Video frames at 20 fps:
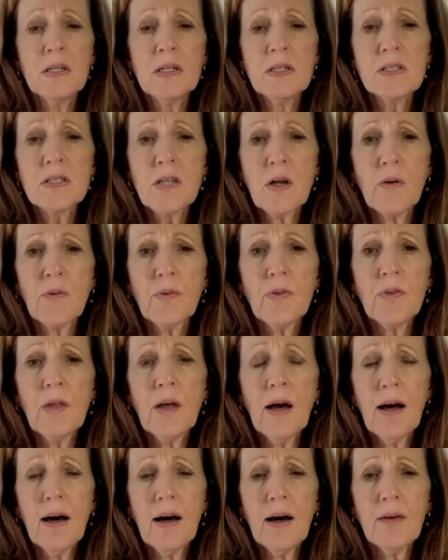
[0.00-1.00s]
So,
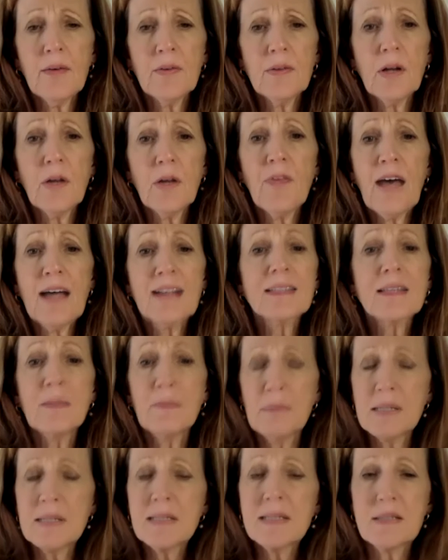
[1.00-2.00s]
that's a
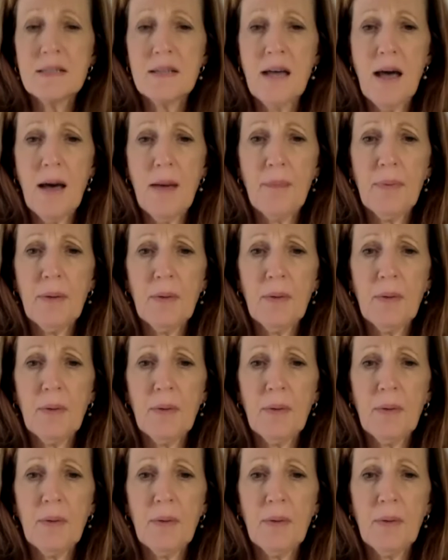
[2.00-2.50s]
misstep.